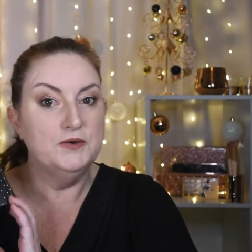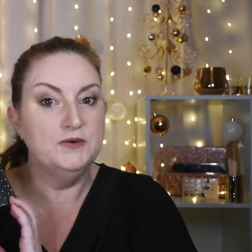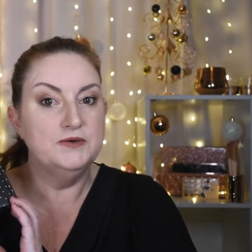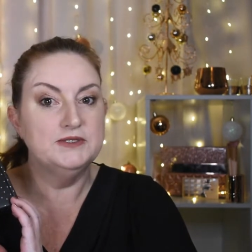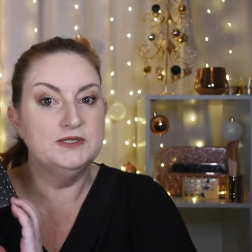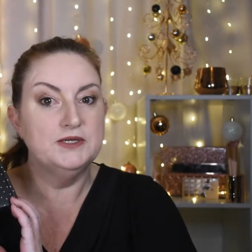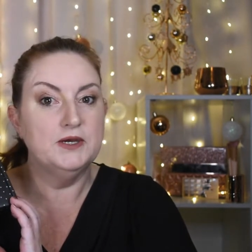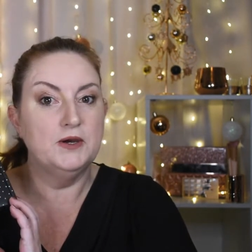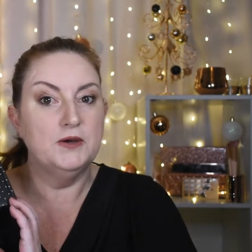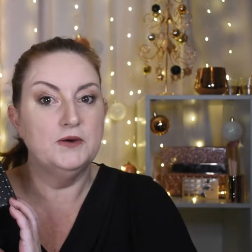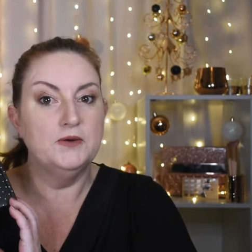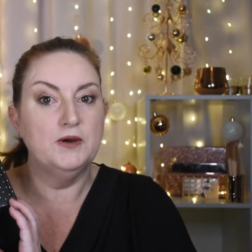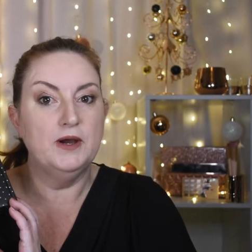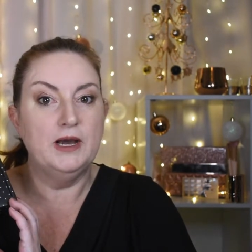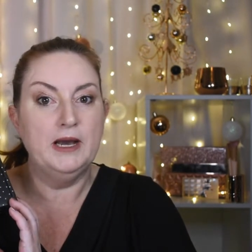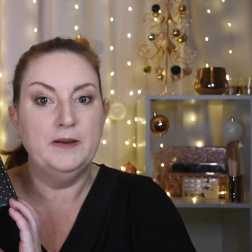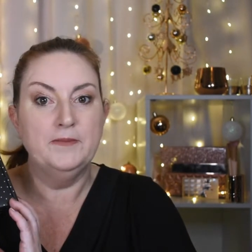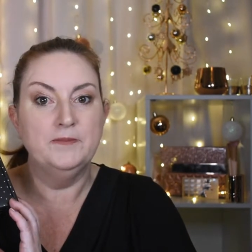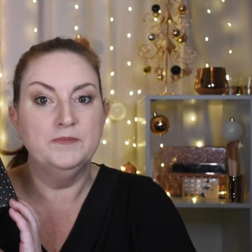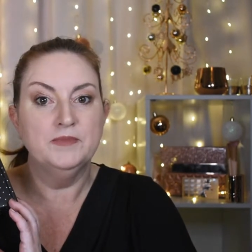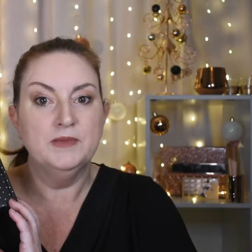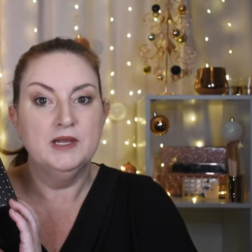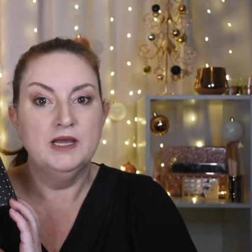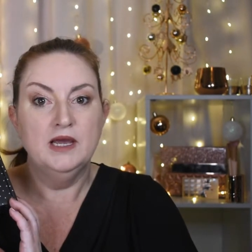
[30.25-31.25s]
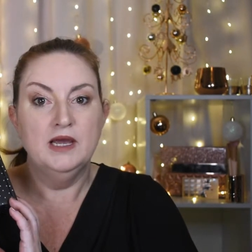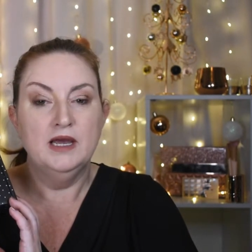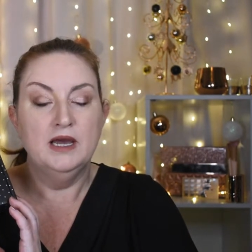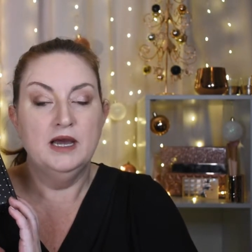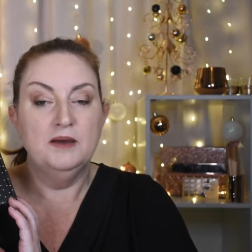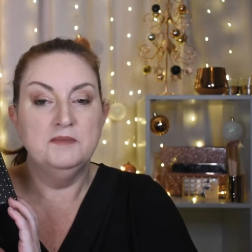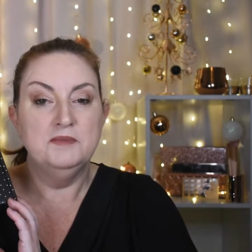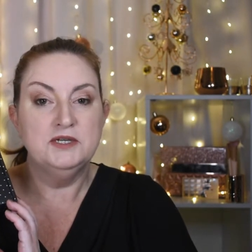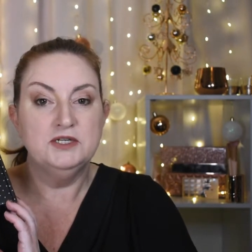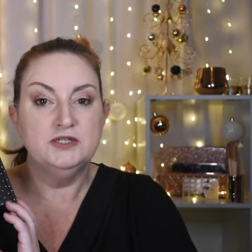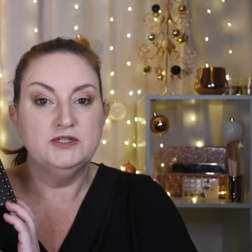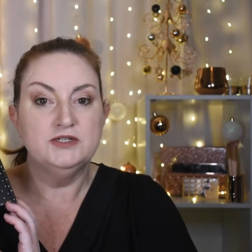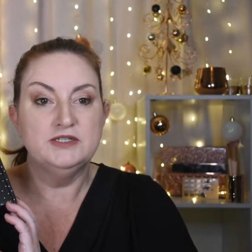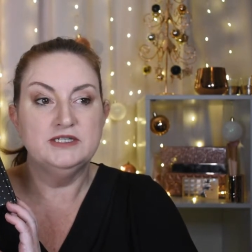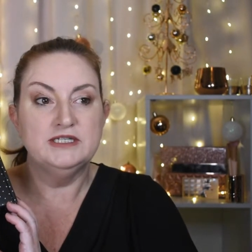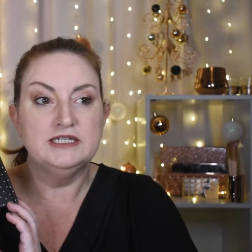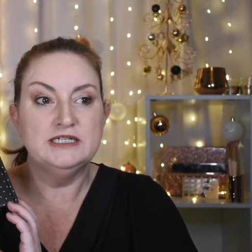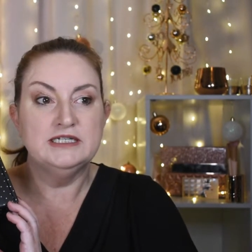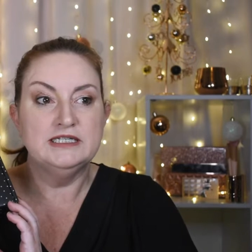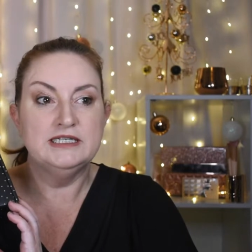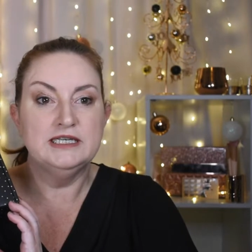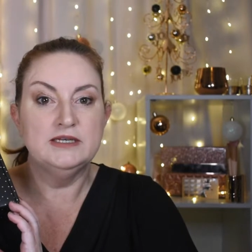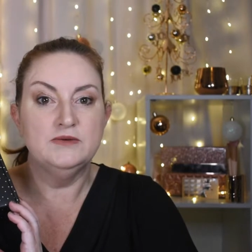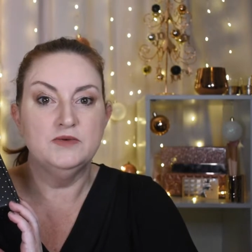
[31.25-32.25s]
so I'm interested
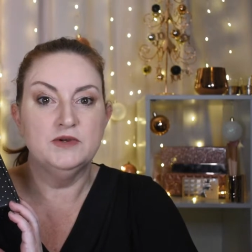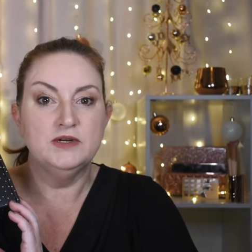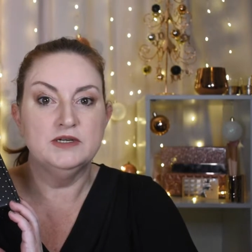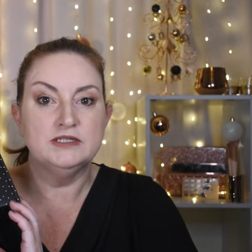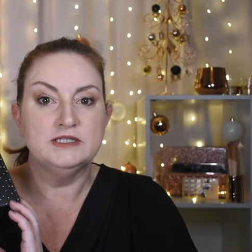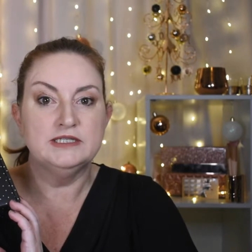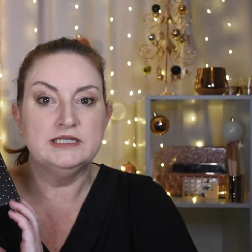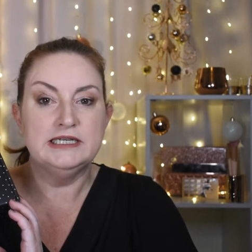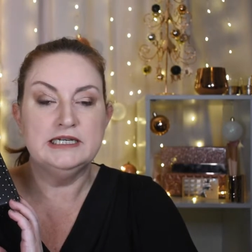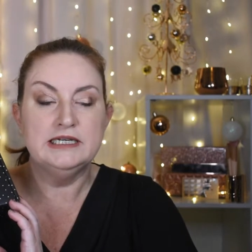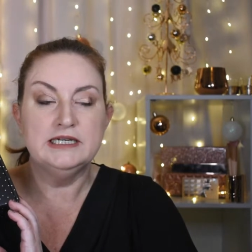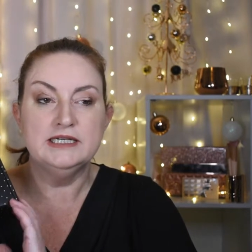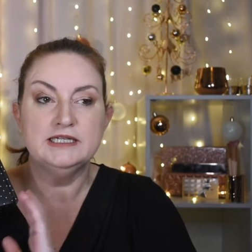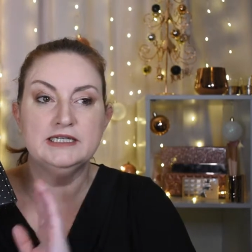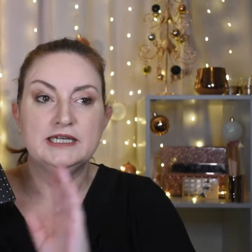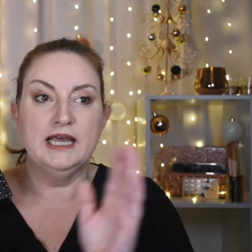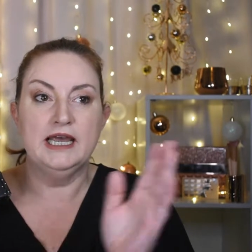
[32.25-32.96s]
to see what's in it,